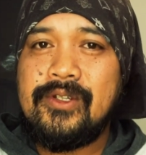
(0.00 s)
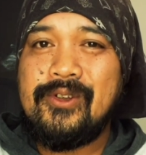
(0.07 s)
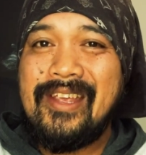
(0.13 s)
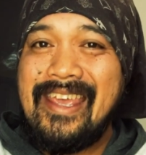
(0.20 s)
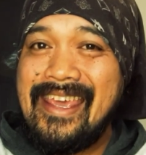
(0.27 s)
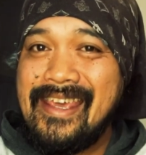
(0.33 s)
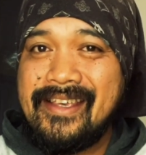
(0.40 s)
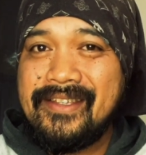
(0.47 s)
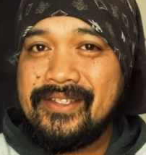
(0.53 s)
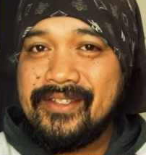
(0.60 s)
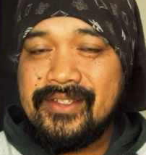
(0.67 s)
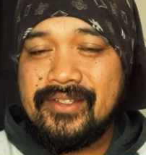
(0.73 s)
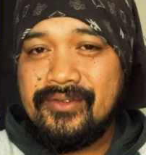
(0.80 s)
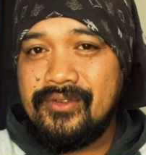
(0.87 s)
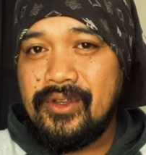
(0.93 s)
There
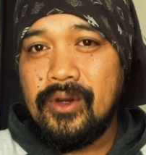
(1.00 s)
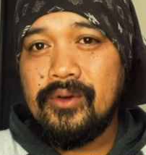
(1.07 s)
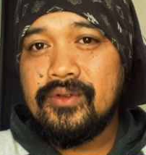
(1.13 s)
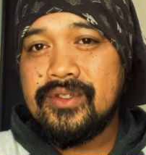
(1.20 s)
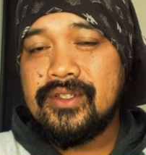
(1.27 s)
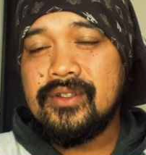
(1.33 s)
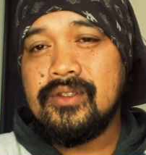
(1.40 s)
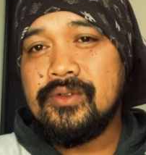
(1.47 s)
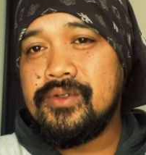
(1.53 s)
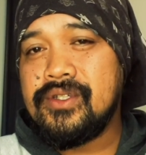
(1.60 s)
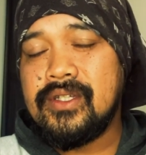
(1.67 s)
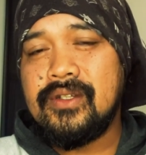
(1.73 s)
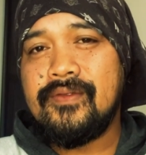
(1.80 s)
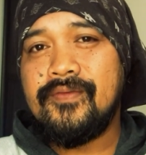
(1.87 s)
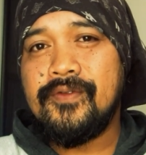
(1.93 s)
is no
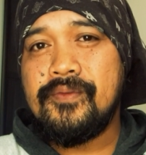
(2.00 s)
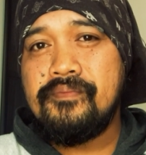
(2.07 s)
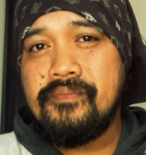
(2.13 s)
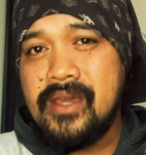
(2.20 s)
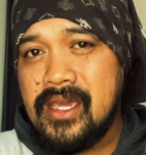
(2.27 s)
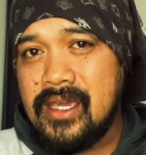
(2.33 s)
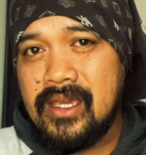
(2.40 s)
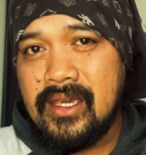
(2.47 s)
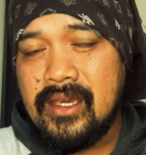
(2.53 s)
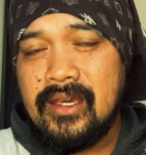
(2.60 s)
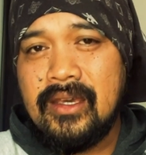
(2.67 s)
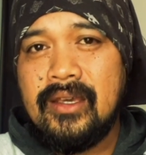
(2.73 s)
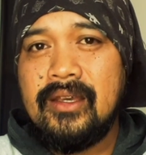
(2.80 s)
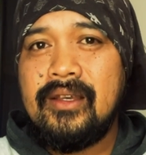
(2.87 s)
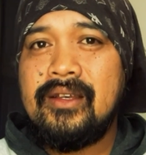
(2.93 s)
solution. For me,
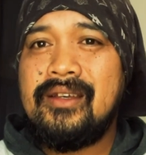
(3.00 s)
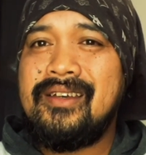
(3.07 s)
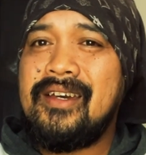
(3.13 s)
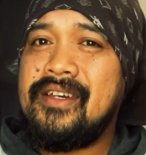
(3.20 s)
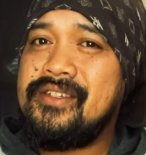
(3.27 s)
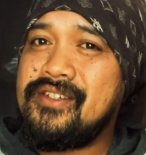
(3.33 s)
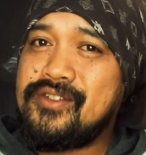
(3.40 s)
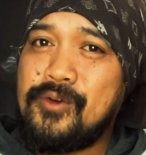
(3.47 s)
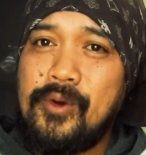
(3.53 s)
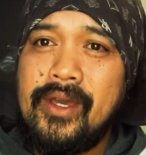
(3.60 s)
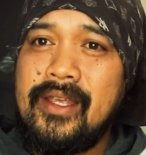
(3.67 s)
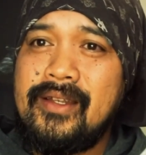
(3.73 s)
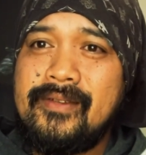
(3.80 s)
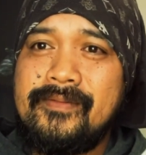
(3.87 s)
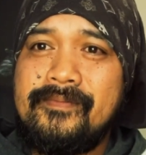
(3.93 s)
I just
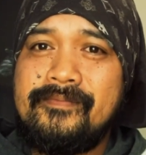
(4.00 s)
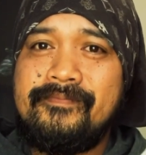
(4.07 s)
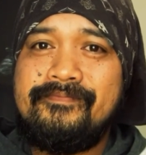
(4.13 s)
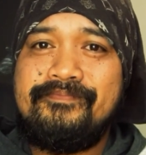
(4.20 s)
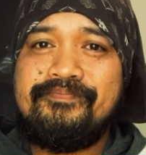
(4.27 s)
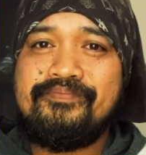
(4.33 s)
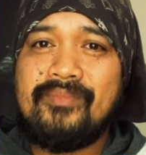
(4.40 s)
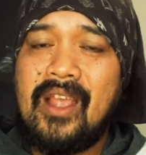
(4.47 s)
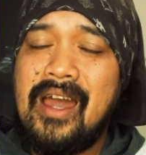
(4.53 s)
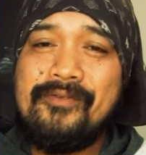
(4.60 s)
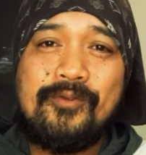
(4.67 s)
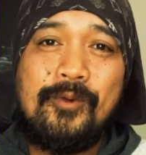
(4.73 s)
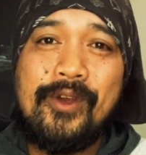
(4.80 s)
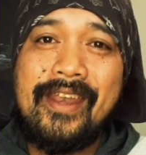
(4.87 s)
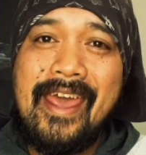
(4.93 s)
quit.
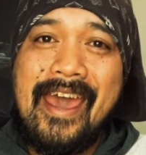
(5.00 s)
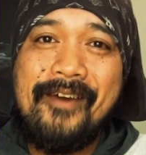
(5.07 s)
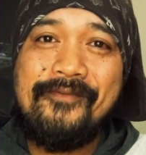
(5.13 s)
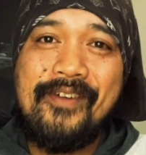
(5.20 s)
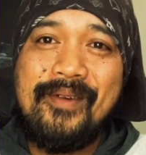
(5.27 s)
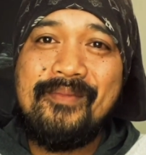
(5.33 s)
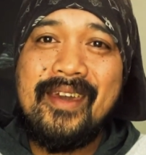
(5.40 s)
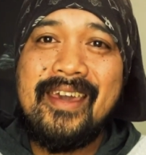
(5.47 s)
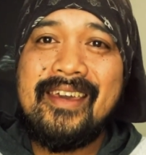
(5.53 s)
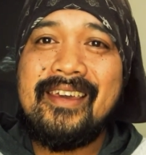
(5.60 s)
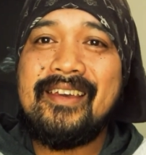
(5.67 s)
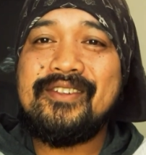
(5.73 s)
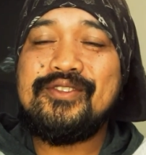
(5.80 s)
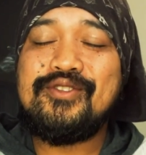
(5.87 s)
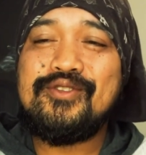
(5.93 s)
I've quit
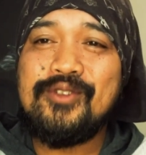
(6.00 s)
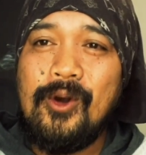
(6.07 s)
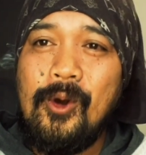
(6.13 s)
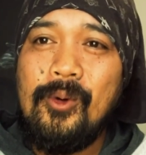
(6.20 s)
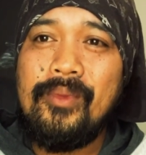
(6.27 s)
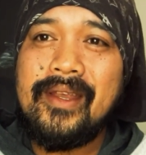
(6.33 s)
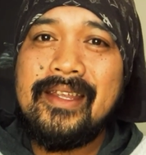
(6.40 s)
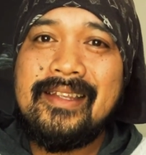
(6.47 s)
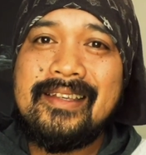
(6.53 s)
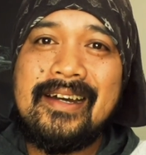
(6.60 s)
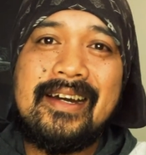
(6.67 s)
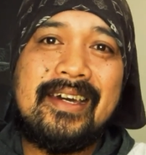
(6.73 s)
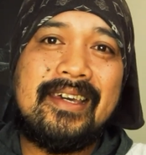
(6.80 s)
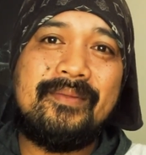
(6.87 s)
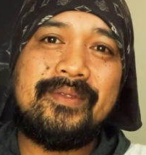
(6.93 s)
FMA so many
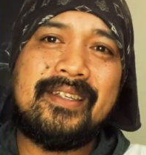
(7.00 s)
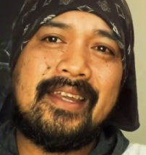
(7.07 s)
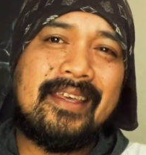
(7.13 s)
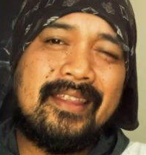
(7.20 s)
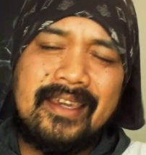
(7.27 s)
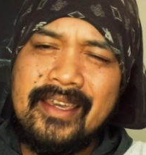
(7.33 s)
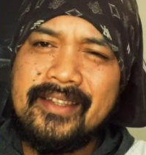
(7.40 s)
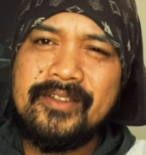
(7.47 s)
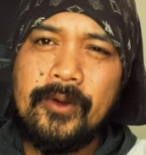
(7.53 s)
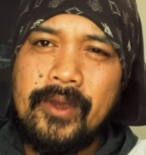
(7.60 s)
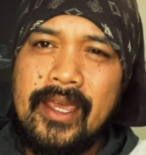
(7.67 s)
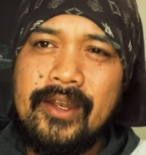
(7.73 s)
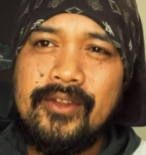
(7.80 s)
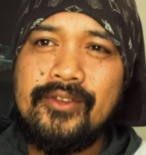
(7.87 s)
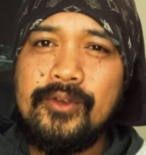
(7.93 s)
times, and I think it's
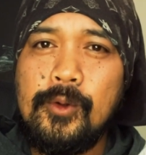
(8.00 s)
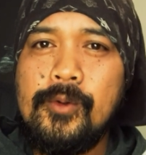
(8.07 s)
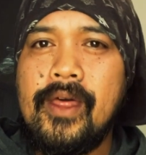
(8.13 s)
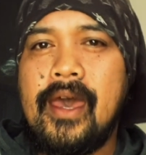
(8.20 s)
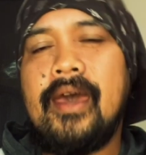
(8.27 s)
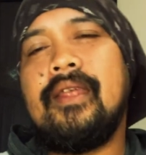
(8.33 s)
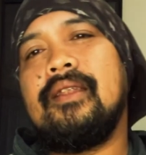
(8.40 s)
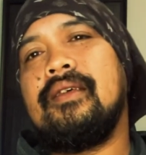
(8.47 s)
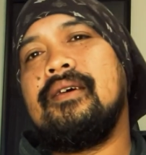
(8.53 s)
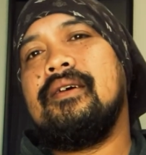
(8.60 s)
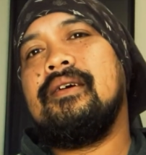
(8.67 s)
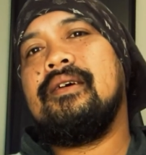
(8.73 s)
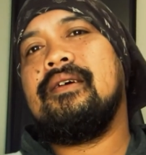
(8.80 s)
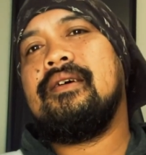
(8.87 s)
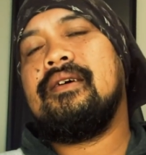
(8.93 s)
okay to do that.
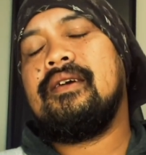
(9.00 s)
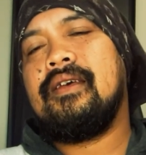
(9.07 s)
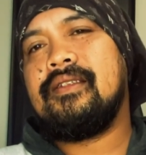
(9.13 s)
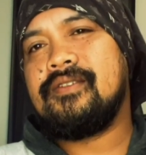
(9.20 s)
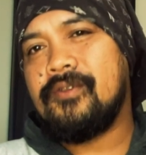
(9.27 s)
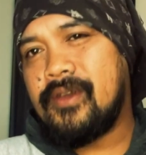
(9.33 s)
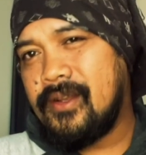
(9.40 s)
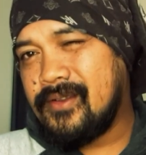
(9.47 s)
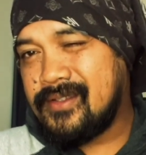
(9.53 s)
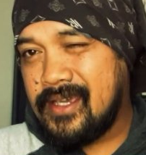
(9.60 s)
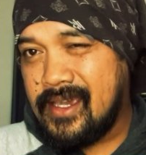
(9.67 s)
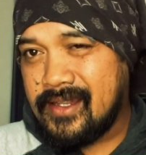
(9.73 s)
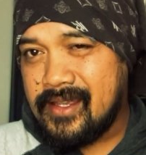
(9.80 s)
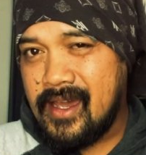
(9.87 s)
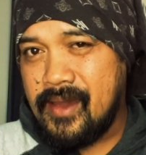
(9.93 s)
It's okay to
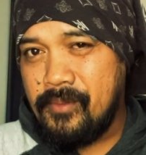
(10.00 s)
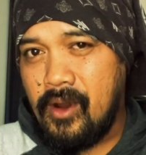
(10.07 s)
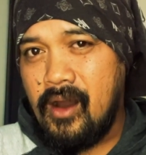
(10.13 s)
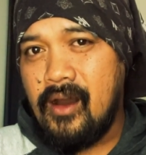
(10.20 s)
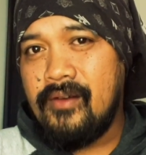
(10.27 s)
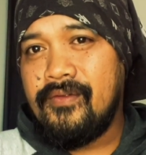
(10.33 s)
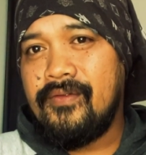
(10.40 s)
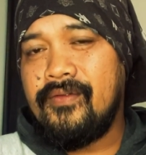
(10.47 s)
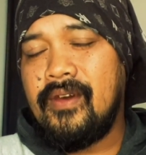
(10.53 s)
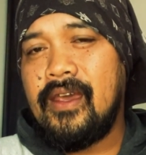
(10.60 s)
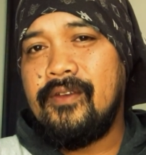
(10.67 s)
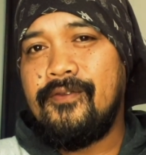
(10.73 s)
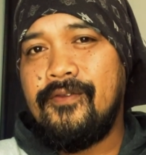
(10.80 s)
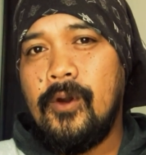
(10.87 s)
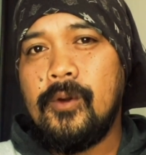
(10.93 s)
take time off
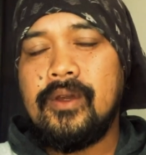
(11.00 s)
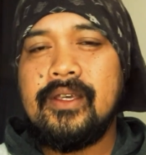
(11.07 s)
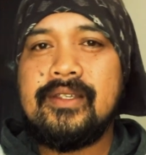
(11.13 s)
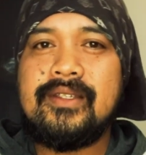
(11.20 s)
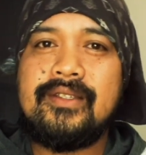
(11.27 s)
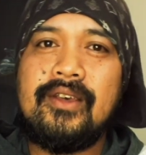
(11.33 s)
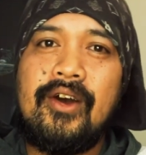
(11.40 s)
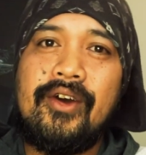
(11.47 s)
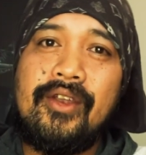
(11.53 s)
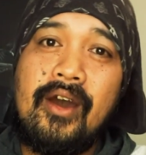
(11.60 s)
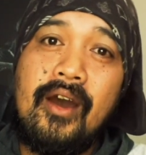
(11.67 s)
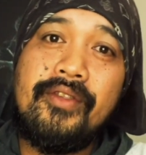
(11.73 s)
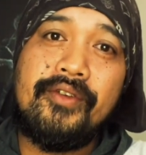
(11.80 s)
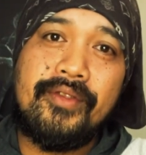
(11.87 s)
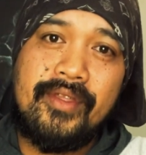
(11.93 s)
and focus on
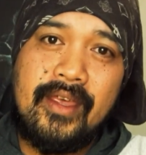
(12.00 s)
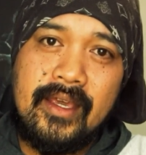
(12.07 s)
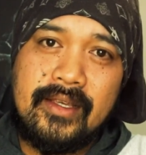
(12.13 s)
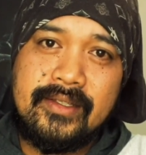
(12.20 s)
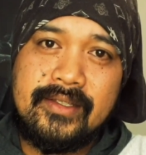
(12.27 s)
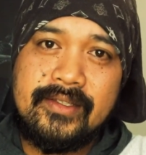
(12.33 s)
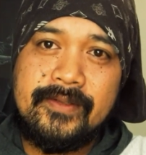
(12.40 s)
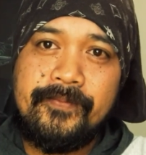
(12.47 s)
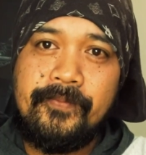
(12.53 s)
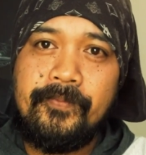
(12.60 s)
other things.